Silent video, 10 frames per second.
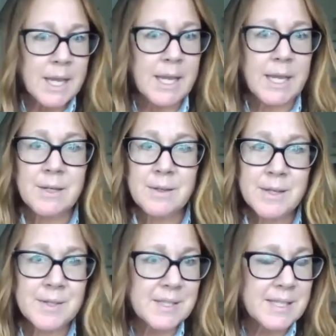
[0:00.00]
in
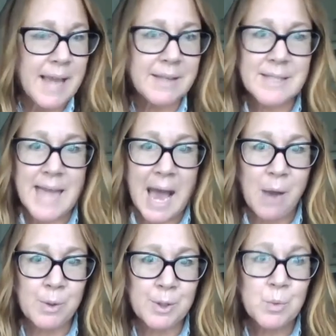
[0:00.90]
this next
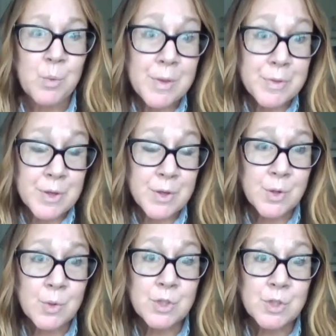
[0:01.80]
hour with
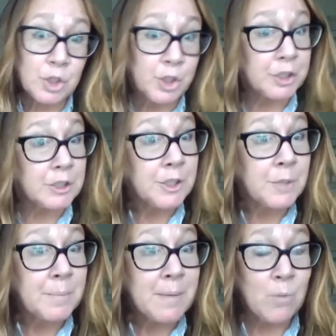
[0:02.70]
you to learn a
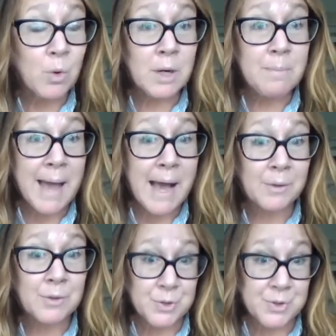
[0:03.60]
little bit more
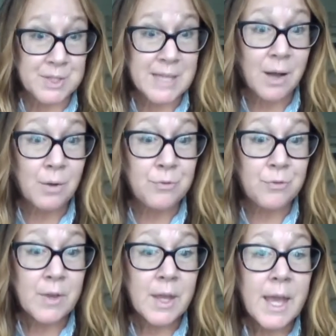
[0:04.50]
about yourself
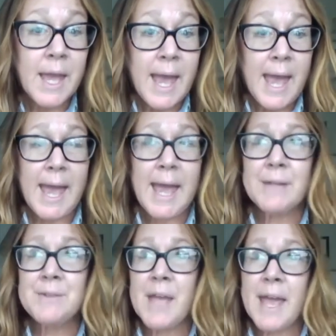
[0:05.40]

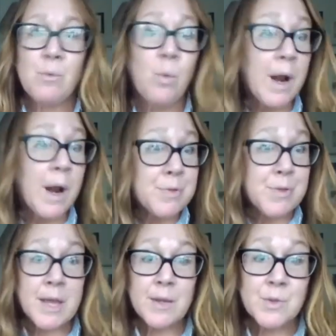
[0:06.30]
and and where
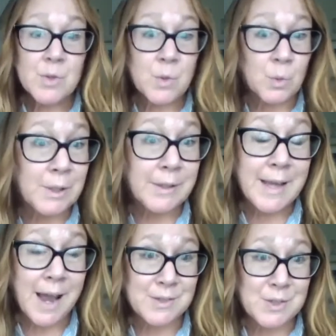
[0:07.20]
things really
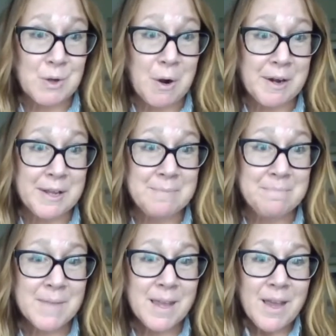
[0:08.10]
got started.
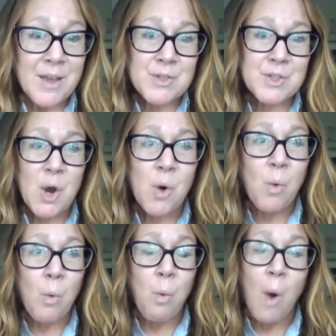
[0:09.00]
So
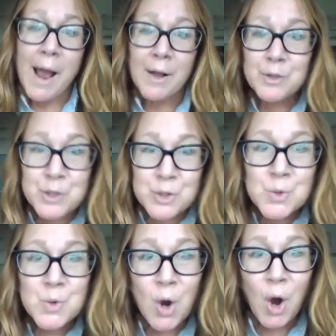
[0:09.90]
while
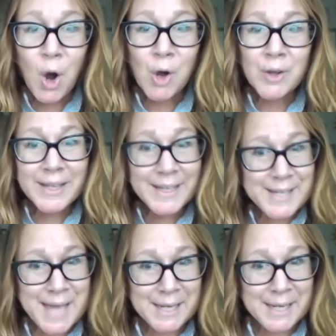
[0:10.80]
you call
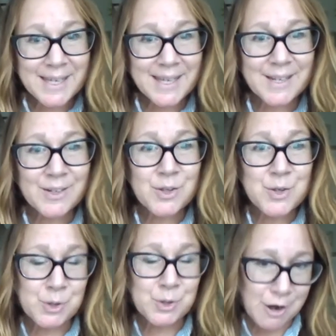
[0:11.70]
Connecticut
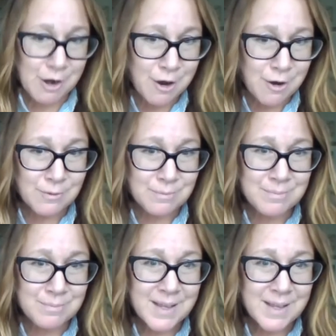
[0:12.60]
your home,